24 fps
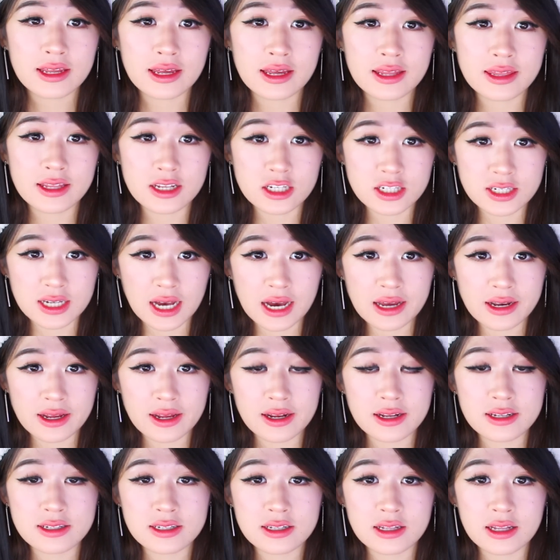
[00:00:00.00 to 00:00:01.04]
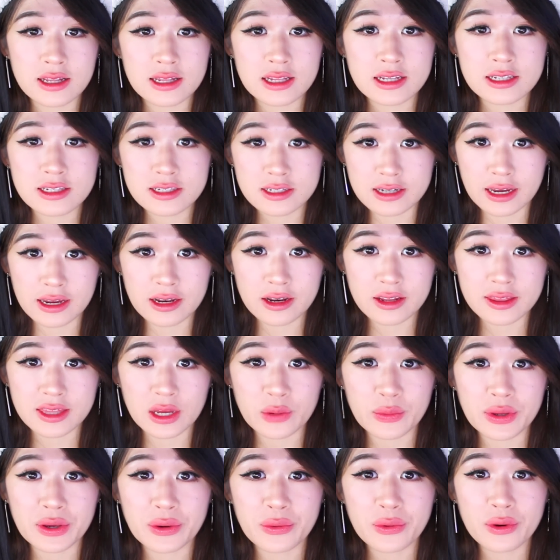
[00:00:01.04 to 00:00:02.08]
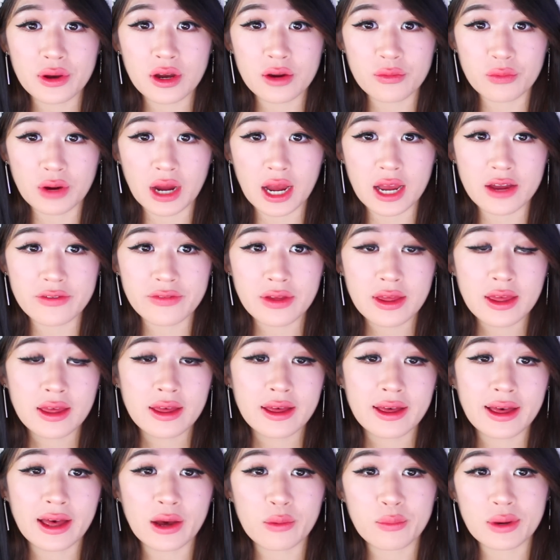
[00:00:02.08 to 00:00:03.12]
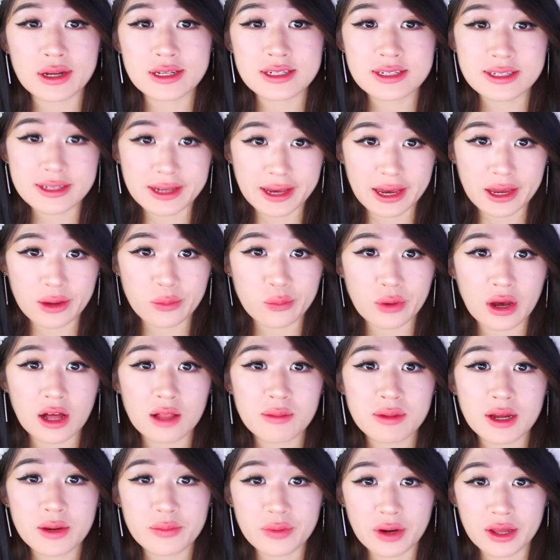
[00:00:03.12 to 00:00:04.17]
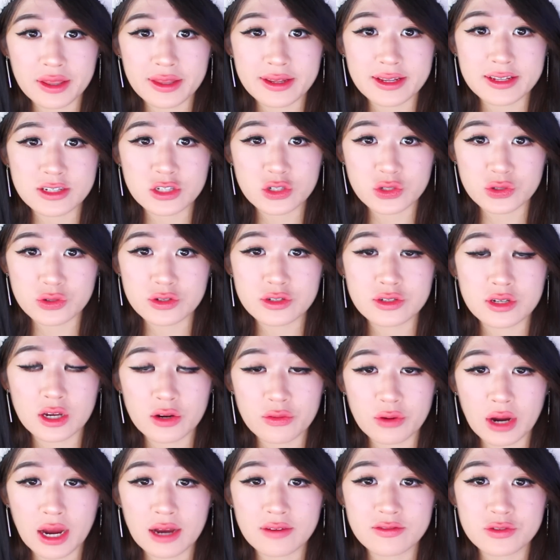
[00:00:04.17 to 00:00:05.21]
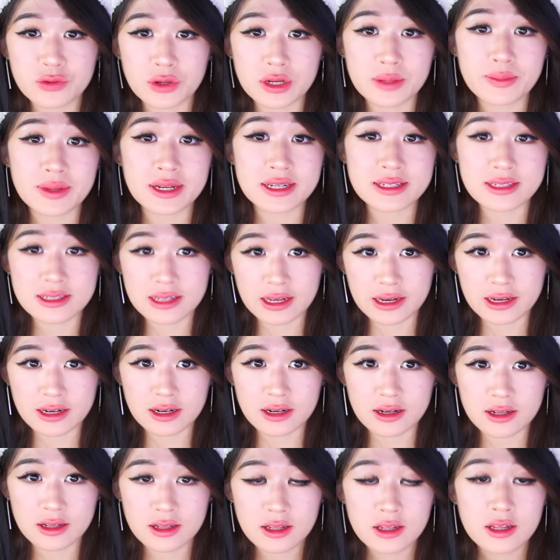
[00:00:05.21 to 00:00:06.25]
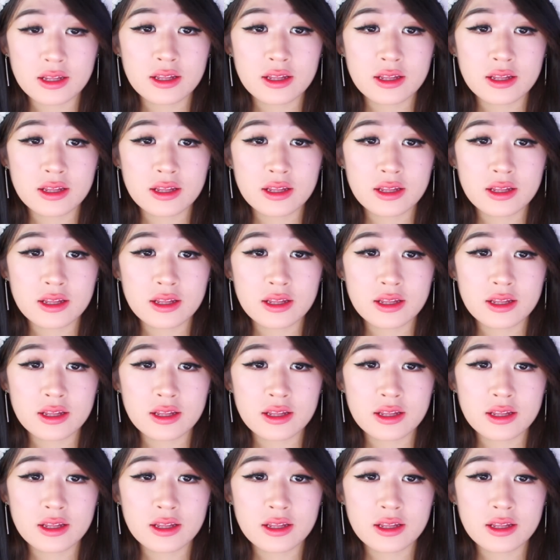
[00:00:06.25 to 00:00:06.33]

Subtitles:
In the chat, it is clearly stated that we all arrive at one time while my brother is due to arrive 20 minutes later.